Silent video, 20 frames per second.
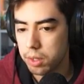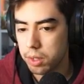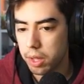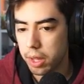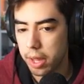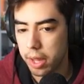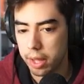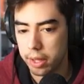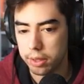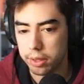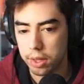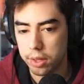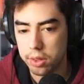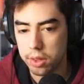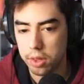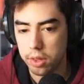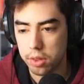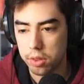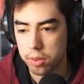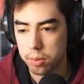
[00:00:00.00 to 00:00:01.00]
And this
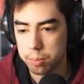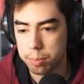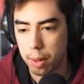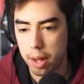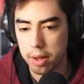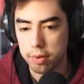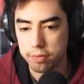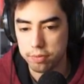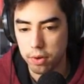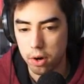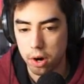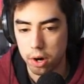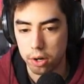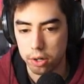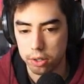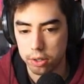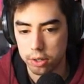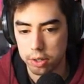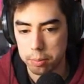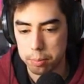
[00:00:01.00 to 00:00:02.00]
is by
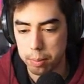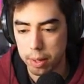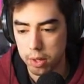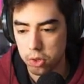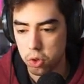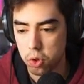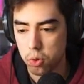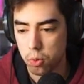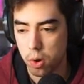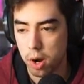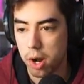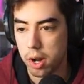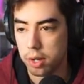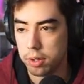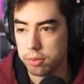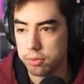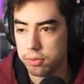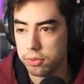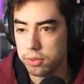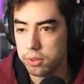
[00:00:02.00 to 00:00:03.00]
far the best
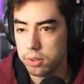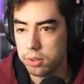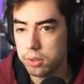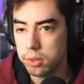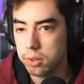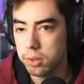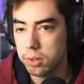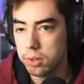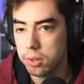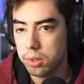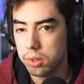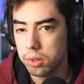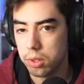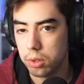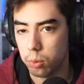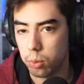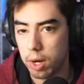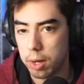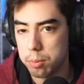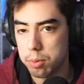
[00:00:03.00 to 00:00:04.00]
drive
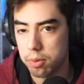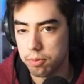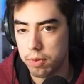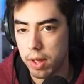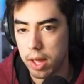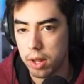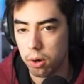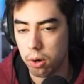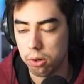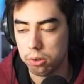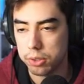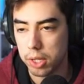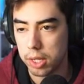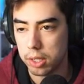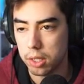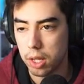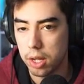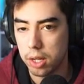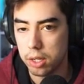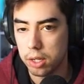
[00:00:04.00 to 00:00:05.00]
the Rams have had all day
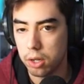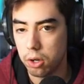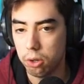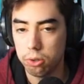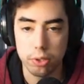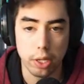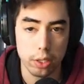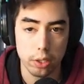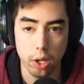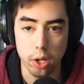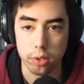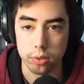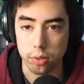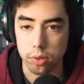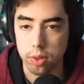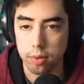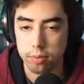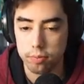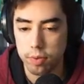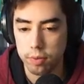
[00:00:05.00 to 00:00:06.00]
all day long.
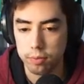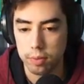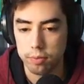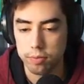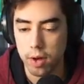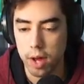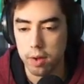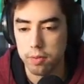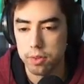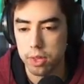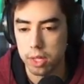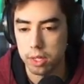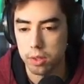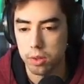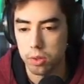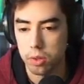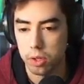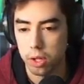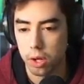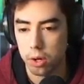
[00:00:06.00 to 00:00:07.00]
55
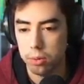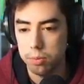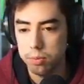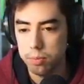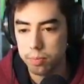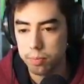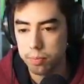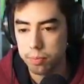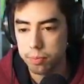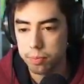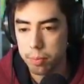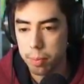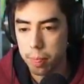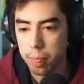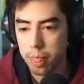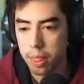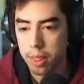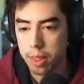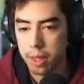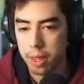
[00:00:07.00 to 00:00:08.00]
seconds to go,
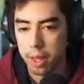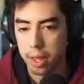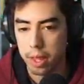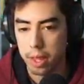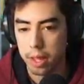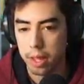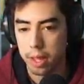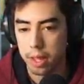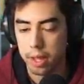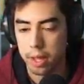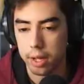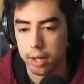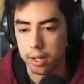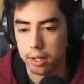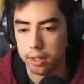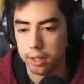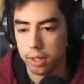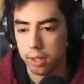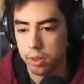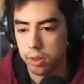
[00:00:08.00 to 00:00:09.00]

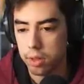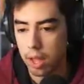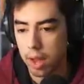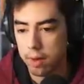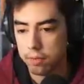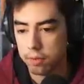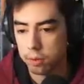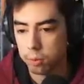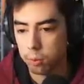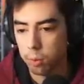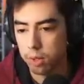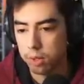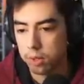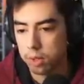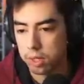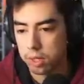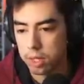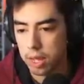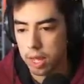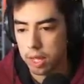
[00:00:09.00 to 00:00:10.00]
and Stafford once
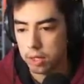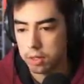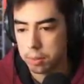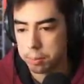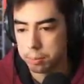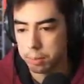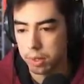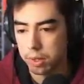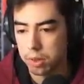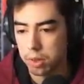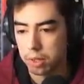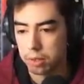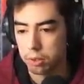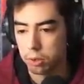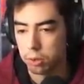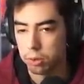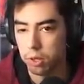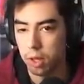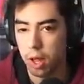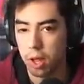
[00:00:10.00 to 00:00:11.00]
again completes it
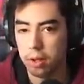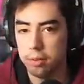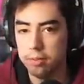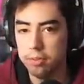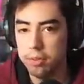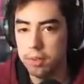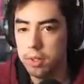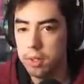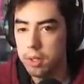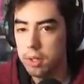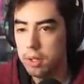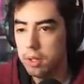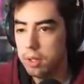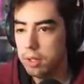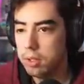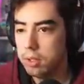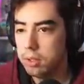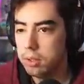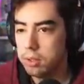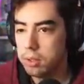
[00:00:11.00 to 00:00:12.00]
to Love,
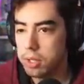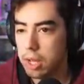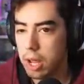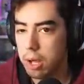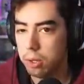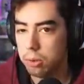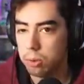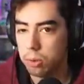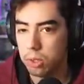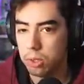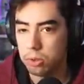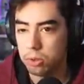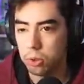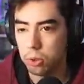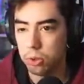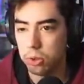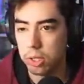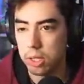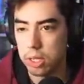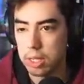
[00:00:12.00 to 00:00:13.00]
down
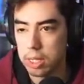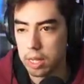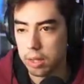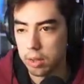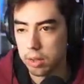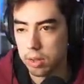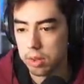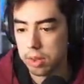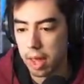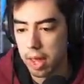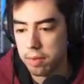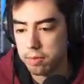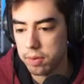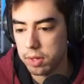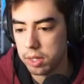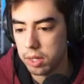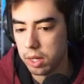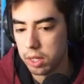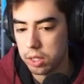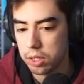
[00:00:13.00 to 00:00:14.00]
to the
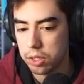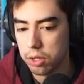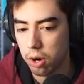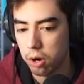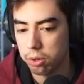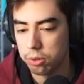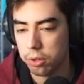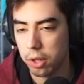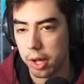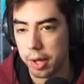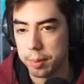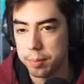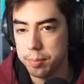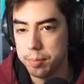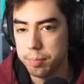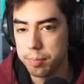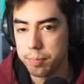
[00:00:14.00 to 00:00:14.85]
seven yard line.